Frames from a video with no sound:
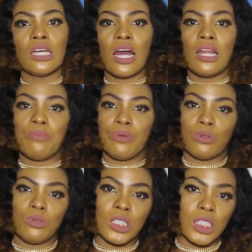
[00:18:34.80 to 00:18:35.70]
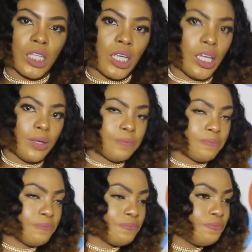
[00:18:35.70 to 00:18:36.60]
and beauty.
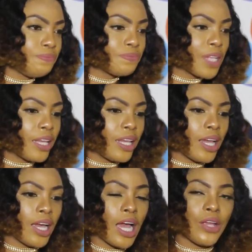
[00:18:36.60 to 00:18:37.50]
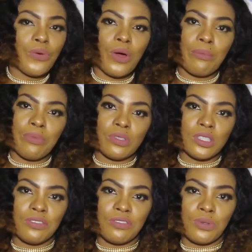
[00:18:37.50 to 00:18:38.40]
Yeah, I know I'm
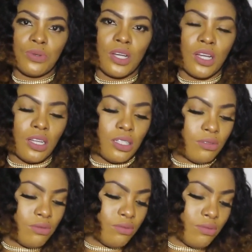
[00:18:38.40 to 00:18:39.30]
beautiful and